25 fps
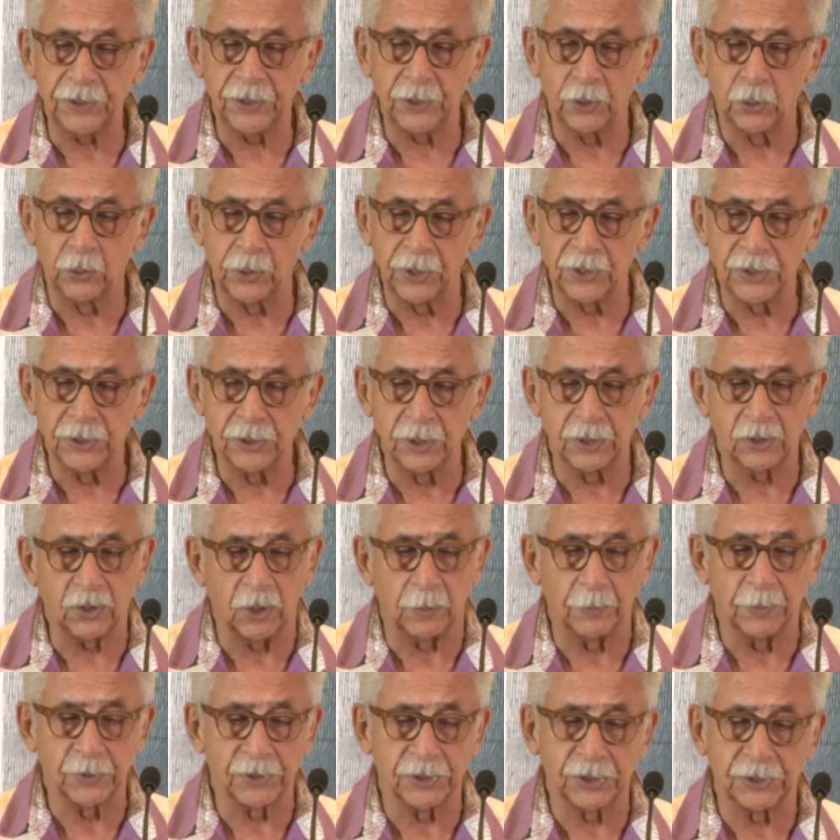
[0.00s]
the original
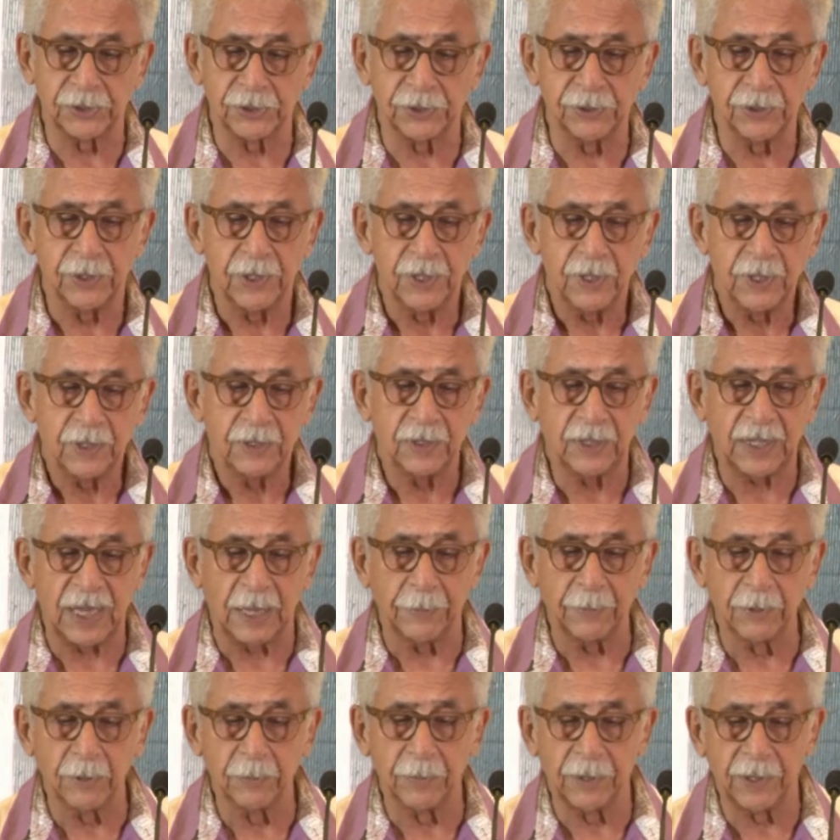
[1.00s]
composition the
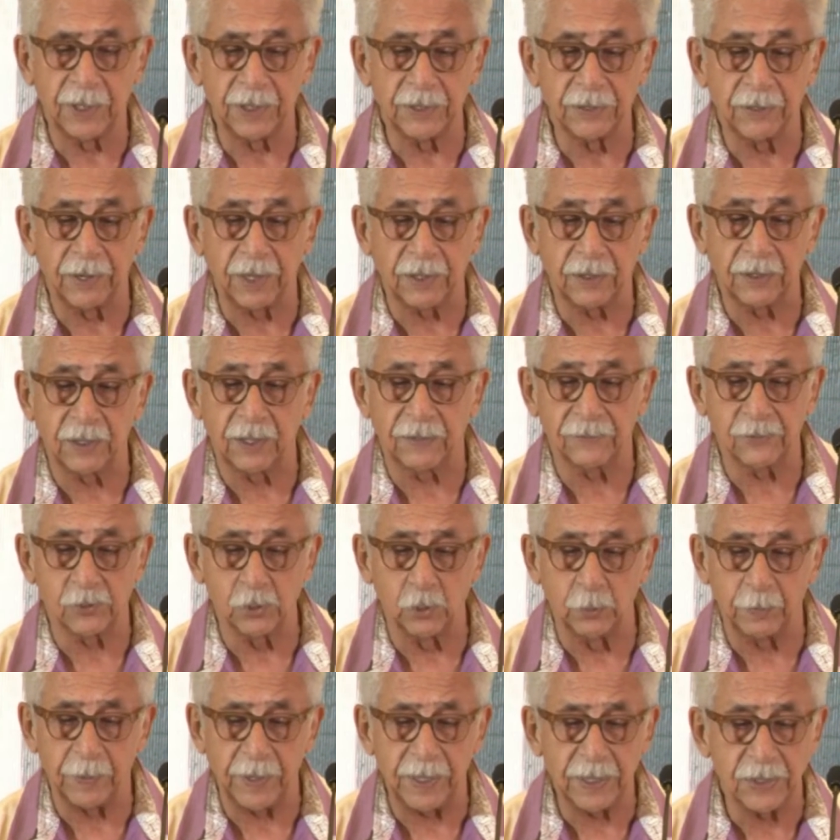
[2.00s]
cameraman and director have
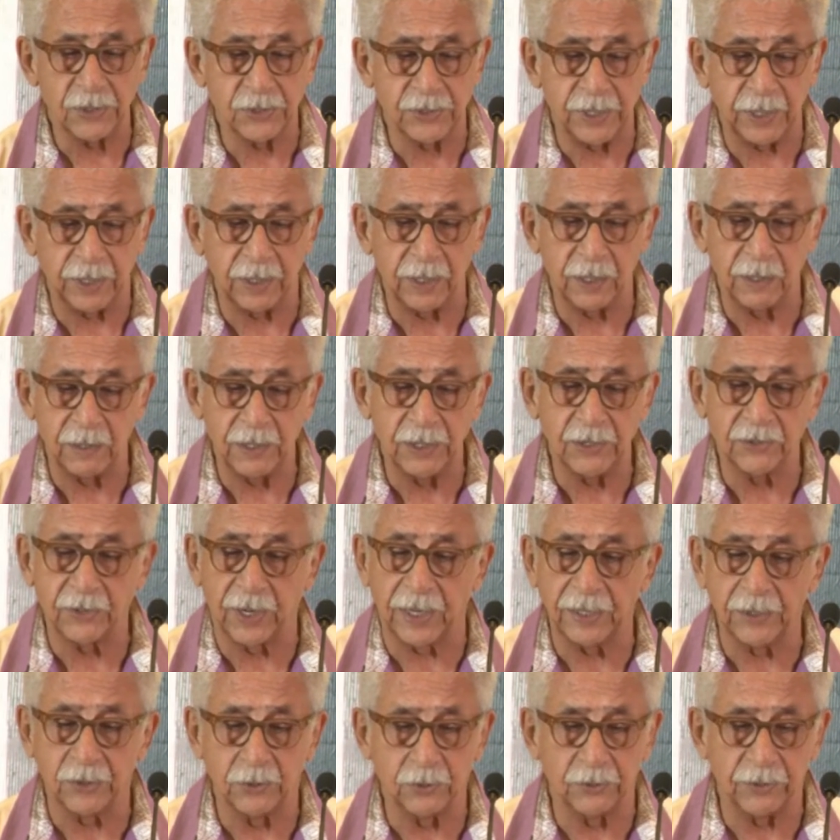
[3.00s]
so painstakingly
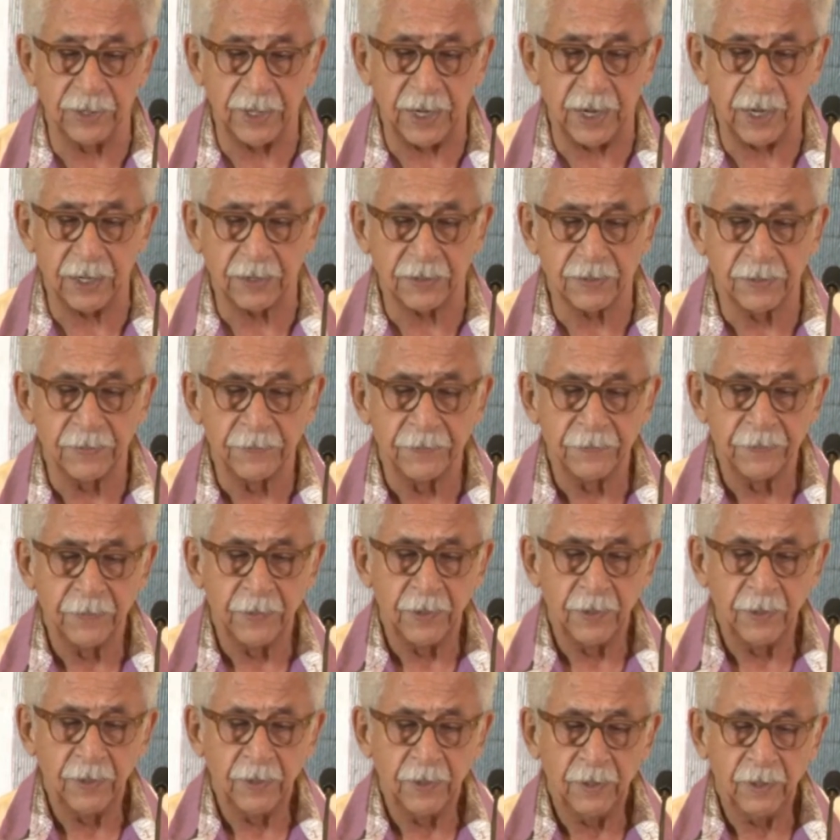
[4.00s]
tried to create.
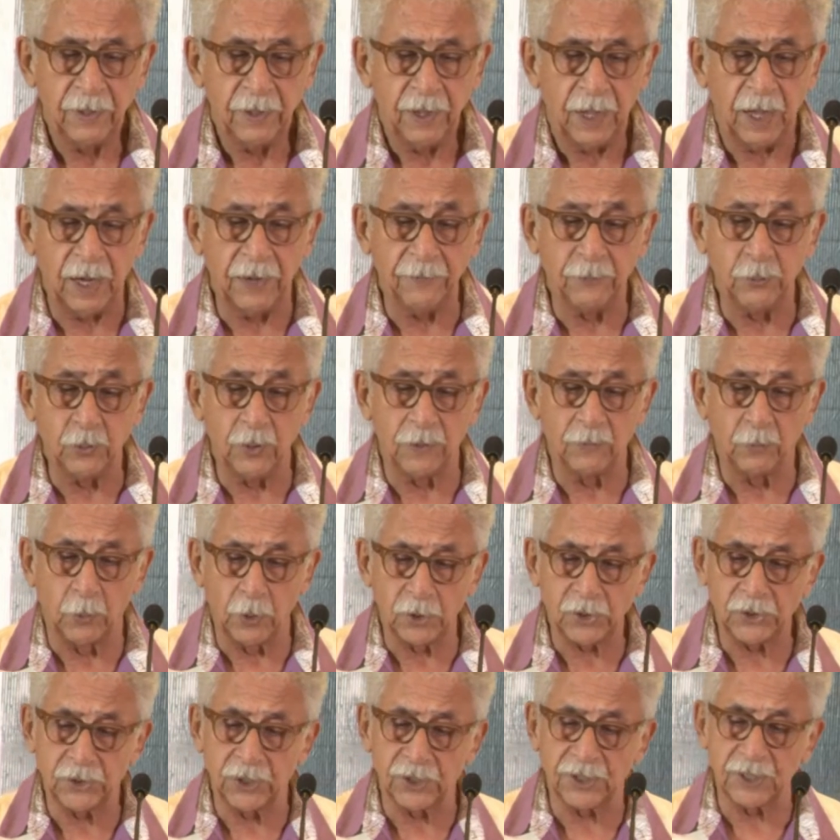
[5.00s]
And if you have
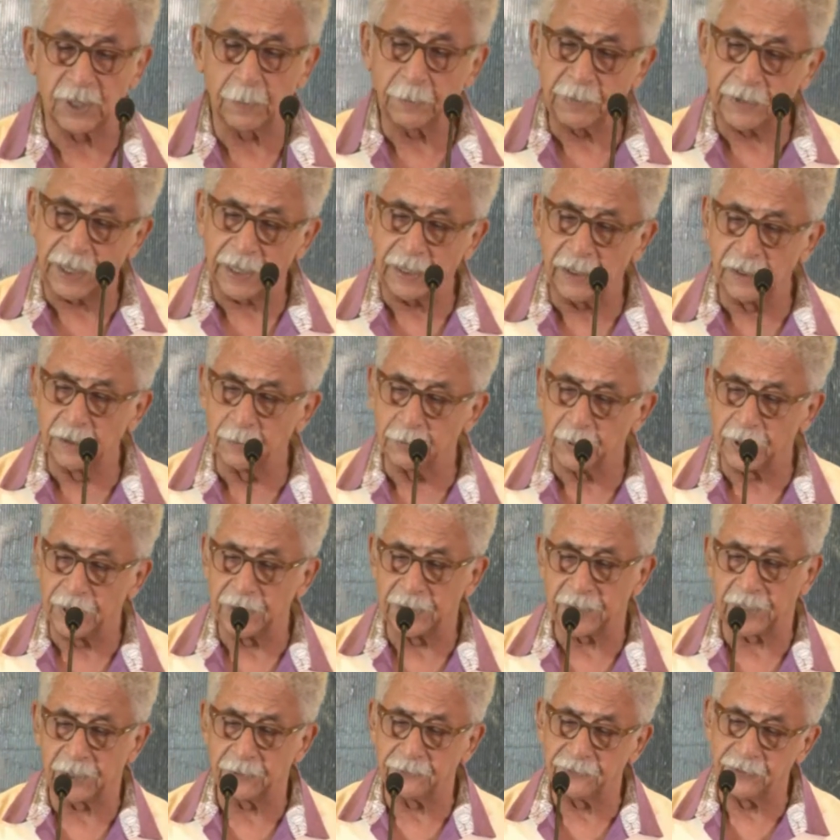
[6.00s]
watched a subtitled print
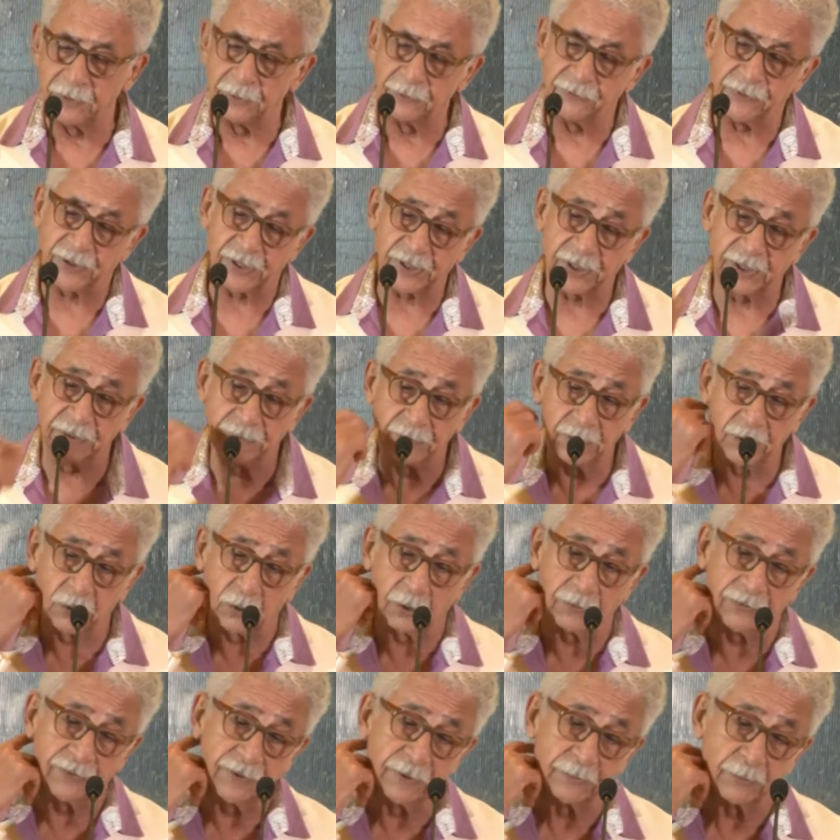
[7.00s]
at a film festival or
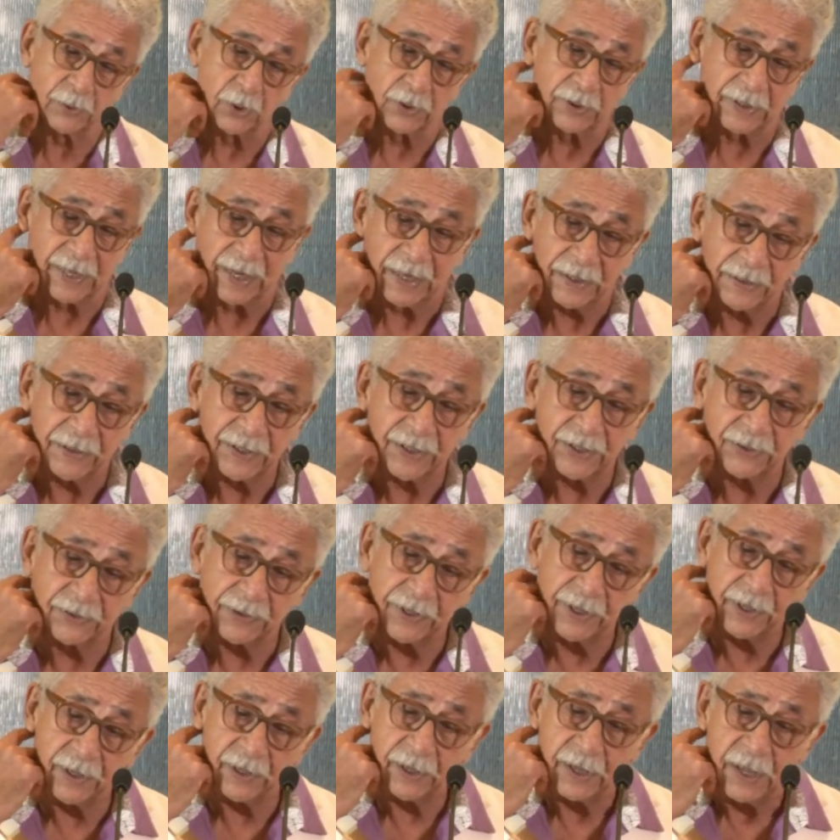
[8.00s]
a film society
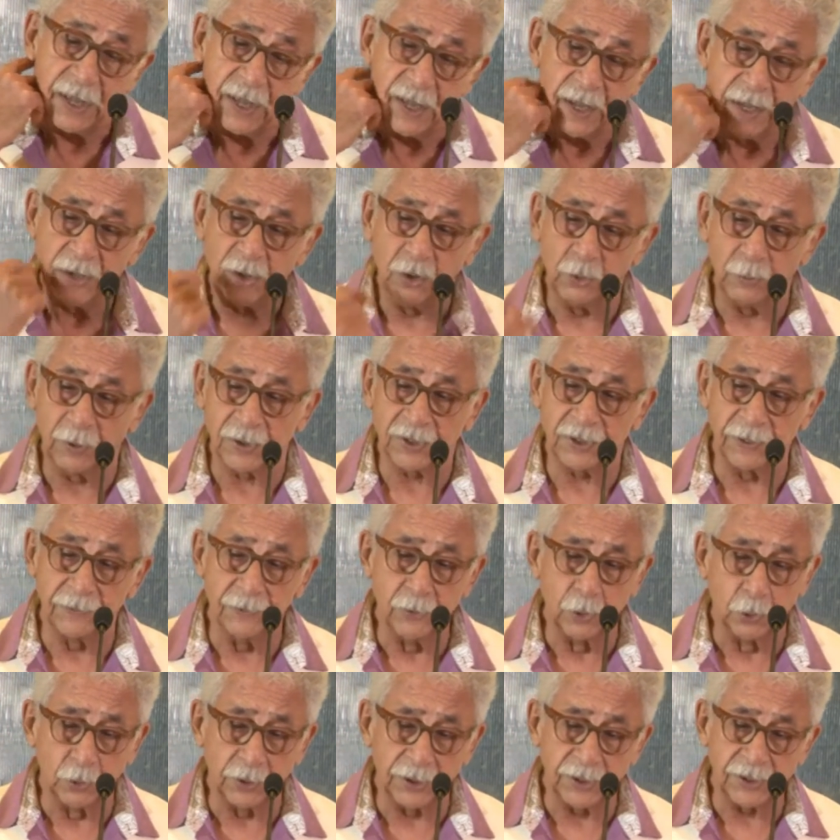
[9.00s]
screening, you must have
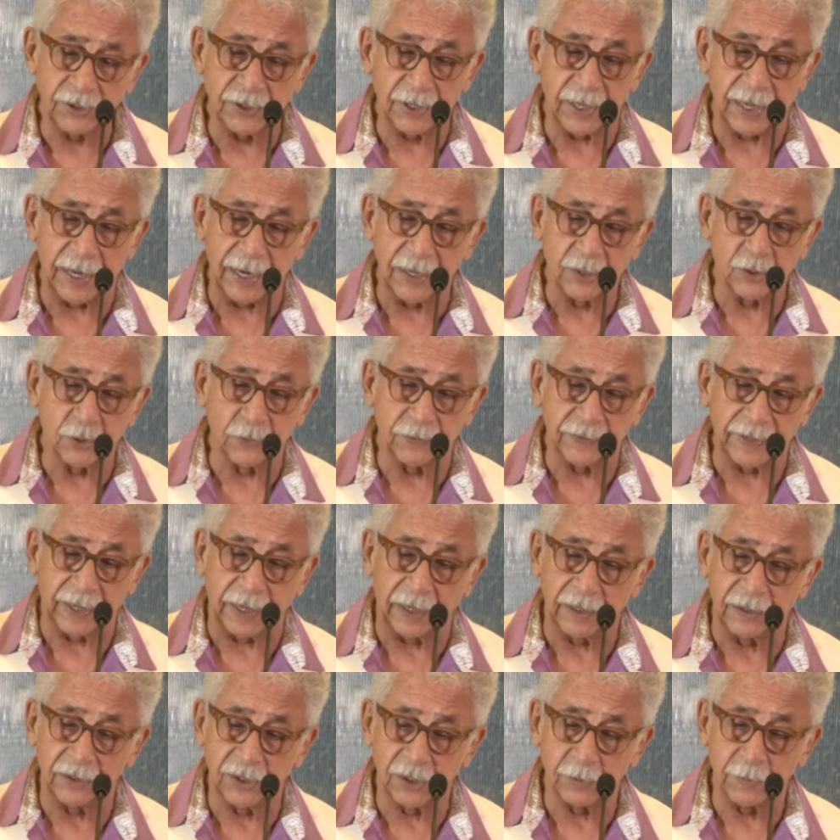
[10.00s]
noticed the heads of
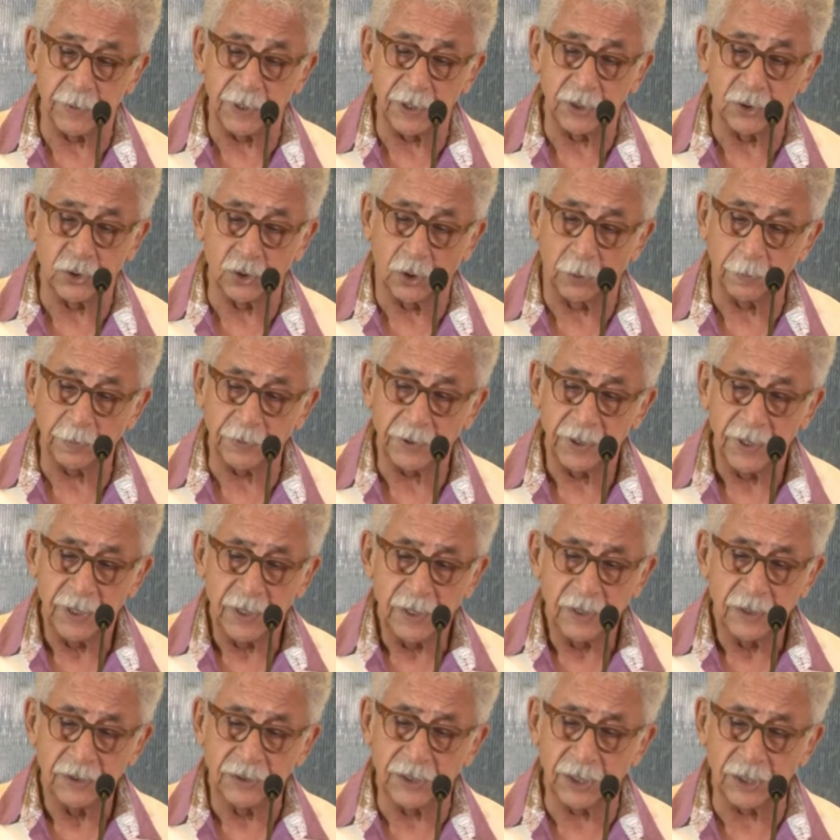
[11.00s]
characters being chopped
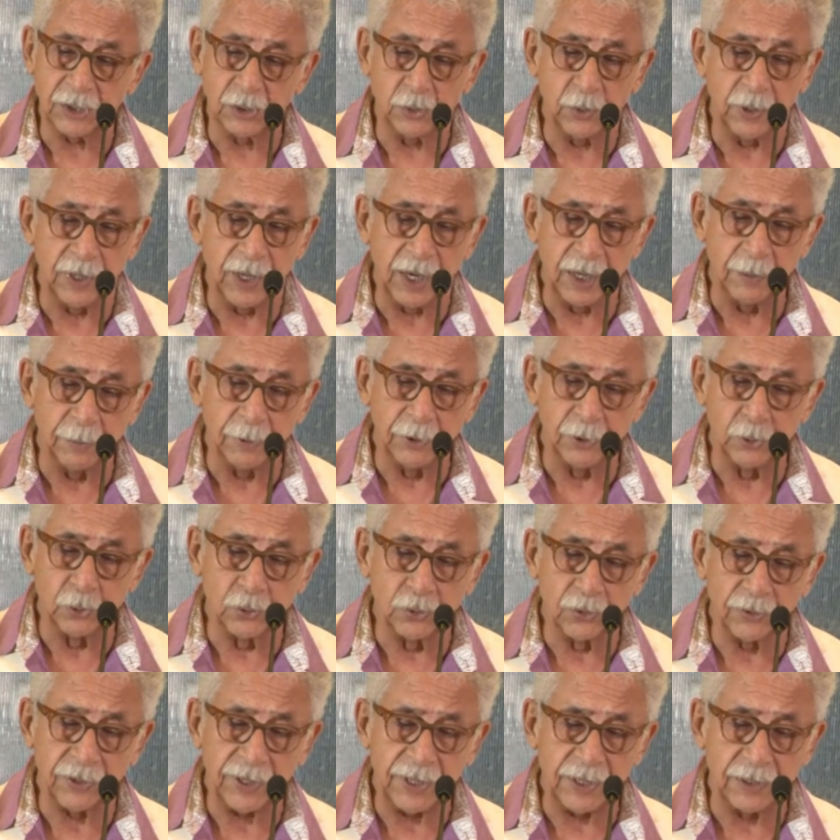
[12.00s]
just to enable you
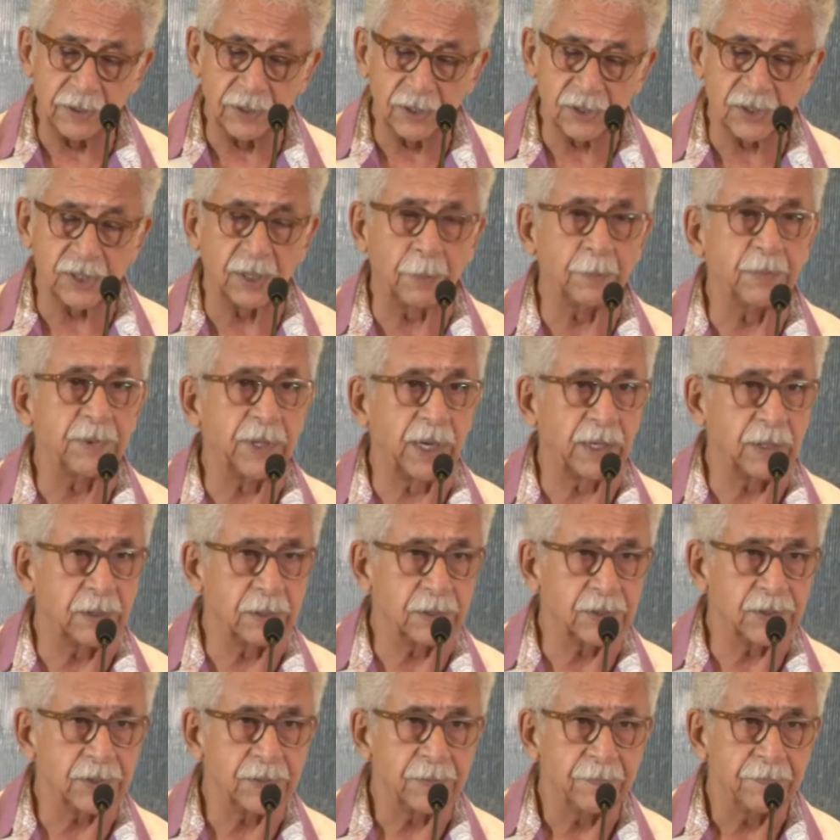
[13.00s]
to read the
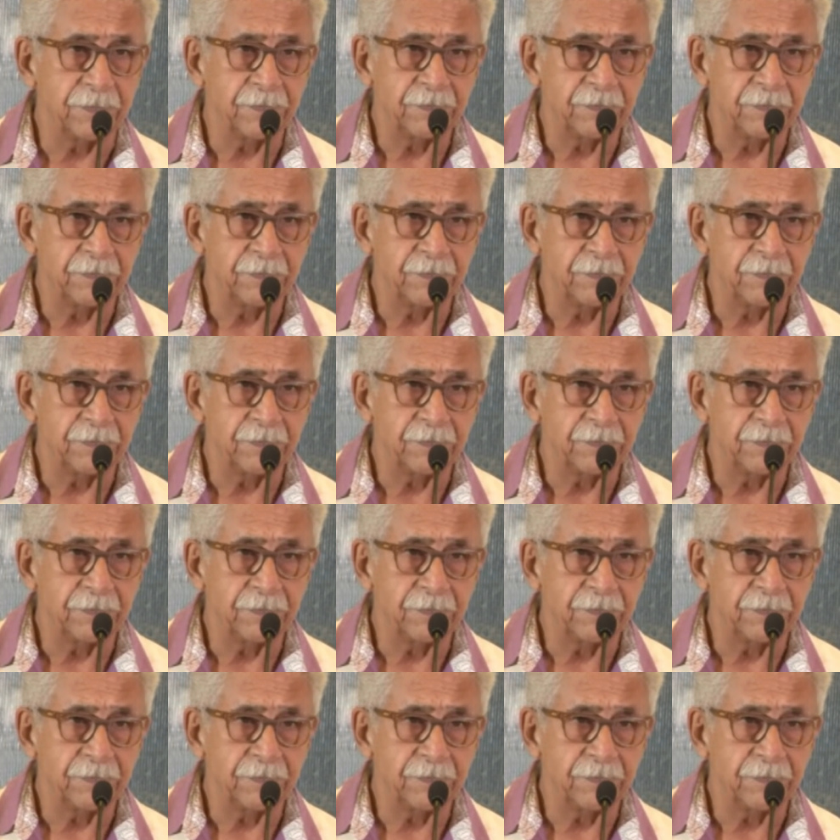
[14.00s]
subtitles.